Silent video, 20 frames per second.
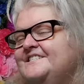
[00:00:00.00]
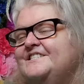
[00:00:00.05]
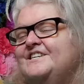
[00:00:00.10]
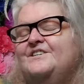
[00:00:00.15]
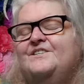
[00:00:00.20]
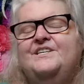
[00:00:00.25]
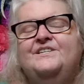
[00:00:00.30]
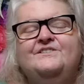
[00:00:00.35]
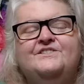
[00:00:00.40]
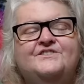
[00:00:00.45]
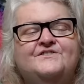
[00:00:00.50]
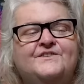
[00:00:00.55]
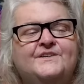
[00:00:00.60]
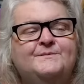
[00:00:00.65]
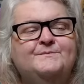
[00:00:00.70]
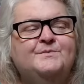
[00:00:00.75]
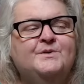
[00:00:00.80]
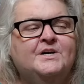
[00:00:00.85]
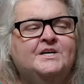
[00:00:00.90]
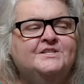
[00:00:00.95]
so it was a
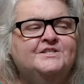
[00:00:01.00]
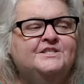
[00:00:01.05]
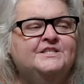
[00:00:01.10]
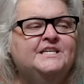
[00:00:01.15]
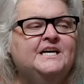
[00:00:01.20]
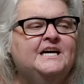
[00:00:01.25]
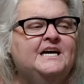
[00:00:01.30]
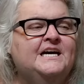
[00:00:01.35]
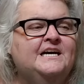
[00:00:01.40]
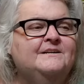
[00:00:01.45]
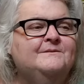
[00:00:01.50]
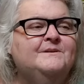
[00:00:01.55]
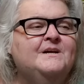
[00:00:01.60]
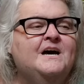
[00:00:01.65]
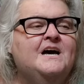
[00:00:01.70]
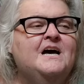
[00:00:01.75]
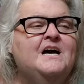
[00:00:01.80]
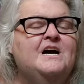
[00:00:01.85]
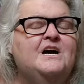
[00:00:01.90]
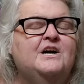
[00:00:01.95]
fun project. And
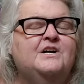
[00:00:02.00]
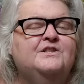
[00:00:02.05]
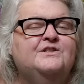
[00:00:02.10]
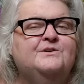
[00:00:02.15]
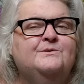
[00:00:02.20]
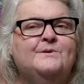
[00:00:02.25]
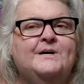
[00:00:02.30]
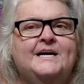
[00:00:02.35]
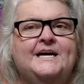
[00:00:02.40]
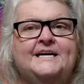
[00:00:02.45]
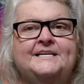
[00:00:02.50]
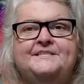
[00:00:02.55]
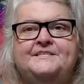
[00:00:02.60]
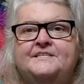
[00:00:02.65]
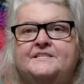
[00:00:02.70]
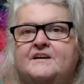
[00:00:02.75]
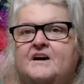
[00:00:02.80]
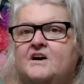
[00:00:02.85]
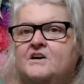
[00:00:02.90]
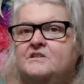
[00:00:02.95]
the way I
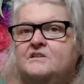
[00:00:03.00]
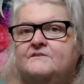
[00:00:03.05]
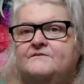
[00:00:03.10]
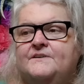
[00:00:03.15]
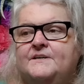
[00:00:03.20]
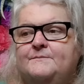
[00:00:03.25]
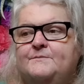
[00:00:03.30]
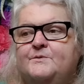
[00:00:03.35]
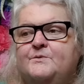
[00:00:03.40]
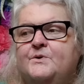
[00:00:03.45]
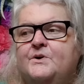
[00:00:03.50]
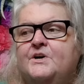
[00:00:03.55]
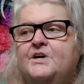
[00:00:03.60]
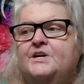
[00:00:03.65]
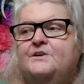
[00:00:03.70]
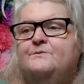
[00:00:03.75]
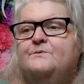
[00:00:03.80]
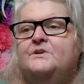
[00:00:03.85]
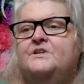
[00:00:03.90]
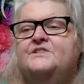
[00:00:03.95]
did all of
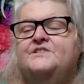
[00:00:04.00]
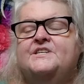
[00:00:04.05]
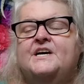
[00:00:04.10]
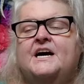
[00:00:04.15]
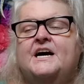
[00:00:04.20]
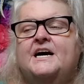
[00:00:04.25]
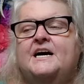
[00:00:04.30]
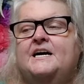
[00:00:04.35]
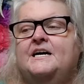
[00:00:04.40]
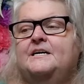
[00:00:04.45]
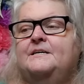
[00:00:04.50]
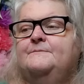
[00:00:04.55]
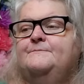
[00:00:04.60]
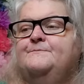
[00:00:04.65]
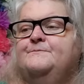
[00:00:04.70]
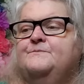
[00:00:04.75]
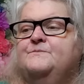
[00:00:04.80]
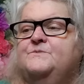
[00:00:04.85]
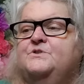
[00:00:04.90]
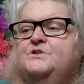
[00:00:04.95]
February was I
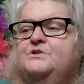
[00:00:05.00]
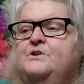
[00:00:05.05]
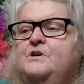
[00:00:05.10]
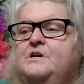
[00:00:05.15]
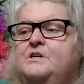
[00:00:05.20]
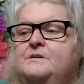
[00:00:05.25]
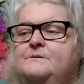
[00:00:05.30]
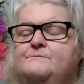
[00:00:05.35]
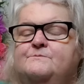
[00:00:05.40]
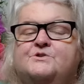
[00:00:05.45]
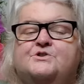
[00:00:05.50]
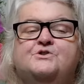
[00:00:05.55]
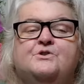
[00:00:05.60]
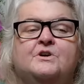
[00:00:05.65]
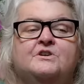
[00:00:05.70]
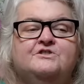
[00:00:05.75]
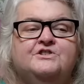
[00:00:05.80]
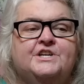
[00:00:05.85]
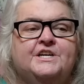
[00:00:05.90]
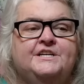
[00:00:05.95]
um,
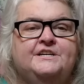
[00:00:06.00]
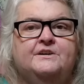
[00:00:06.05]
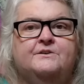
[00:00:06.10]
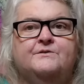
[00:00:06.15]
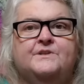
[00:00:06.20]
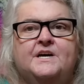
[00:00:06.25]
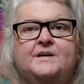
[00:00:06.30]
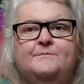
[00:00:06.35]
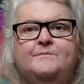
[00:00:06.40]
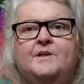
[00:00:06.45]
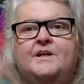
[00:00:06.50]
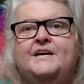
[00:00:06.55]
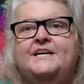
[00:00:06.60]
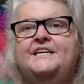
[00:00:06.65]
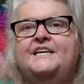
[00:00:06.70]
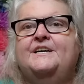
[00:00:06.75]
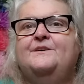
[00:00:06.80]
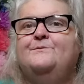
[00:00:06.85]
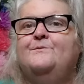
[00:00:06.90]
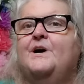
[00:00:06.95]
crocheted on that
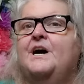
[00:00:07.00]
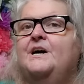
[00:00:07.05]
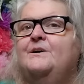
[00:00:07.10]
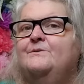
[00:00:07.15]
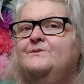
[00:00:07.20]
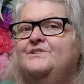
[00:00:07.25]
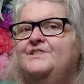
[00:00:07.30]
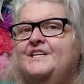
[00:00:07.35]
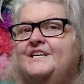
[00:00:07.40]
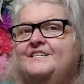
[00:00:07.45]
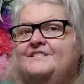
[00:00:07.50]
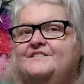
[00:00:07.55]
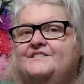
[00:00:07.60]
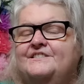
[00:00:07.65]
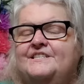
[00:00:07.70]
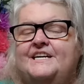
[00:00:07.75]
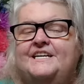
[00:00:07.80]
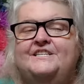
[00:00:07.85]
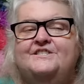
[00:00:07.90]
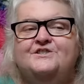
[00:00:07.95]
blanket while I was ask,
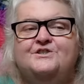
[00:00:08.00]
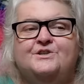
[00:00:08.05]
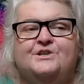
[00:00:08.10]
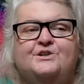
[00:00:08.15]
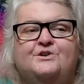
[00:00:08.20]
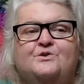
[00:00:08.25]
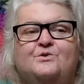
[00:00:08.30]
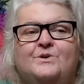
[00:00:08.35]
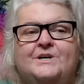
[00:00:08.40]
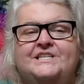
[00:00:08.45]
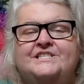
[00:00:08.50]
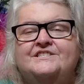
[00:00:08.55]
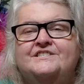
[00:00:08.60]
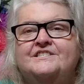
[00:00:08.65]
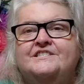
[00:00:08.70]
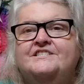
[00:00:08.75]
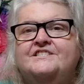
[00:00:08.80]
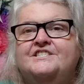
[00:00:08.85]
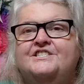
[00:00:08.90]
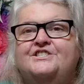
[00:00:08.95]
answering
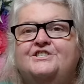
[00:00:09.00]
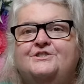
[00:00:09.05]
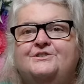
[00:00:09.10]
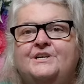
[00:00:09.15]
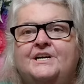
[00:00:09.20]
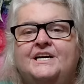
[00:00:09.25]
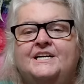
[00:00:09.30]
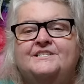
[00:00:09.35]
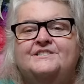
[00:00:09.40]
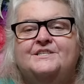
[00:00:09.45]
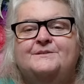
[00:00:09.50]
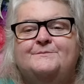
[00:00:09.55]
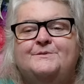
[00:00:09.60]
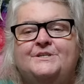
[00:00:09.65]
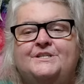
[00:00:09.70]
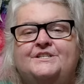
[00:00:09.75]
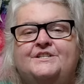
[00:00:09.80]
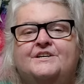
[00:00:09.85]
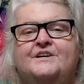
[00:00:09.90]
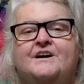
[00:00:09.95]
questions that you guys had
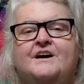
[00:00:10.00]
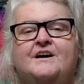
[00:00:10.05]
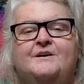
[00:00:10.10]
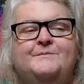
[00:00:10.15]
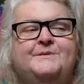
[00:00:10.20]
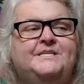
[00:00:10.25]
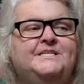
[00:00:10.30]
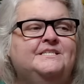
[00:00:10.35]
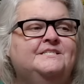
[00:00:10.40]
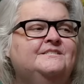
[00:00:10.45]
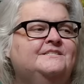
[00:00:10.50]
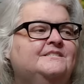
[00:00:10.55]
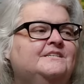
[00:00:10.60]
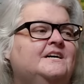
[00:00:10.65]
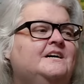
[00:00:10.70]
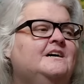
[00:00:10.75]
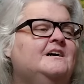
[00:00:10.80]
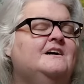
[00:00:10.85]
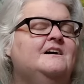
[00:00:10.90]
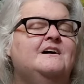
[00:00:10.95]
put in the comments.
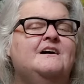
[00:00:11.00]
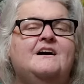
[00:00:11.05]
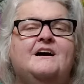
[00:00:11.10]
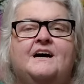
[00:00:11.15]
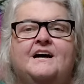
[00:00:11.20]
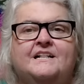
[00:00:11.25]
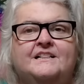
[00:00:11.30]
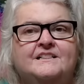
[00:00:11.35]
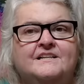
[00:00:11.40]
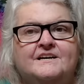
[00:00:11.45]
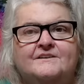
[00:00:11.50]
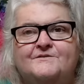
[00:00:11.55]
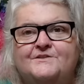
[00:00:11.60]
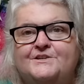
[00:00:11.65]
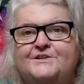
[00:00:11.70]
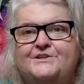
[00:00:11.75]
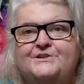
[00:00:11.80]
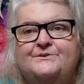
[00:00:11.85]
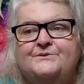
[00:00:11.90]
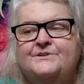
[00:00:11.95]
I
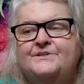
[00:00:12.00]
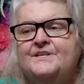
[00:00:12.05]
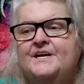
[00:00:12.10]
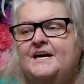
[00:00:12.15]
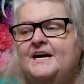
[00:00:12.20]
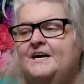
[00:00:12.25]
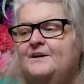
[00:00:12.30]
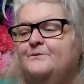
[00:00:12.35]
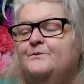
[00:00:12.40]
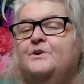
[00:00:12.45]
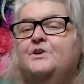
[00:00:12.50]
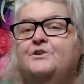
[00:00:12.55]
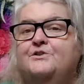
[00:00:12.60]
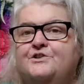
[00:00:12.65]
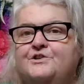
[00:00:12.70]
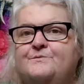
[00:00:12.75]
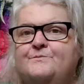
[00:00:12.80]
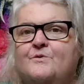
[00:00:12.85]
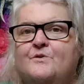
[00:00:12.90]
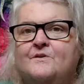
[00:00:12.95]
loved doing that, and we're going
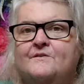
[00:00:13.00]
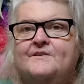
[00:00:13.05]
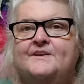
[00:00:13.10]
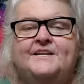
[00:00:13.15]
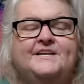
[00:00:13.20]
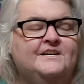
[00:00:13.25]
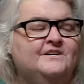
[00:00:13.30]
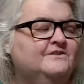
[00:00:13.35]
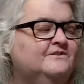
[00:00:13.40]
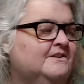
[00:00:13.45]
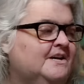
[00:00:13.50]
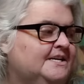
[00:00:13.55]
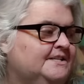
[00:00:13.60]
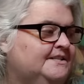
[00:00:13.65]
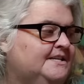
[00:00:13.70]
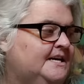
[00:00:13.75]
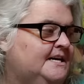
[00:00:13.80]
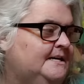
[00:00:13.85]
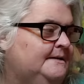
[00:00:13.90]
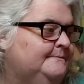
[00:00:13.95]
to do more videos
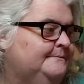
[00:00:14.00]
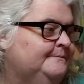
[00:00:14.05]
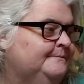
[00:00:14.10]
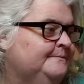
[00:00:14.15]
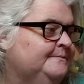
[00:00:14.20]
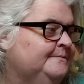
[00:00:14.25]
like that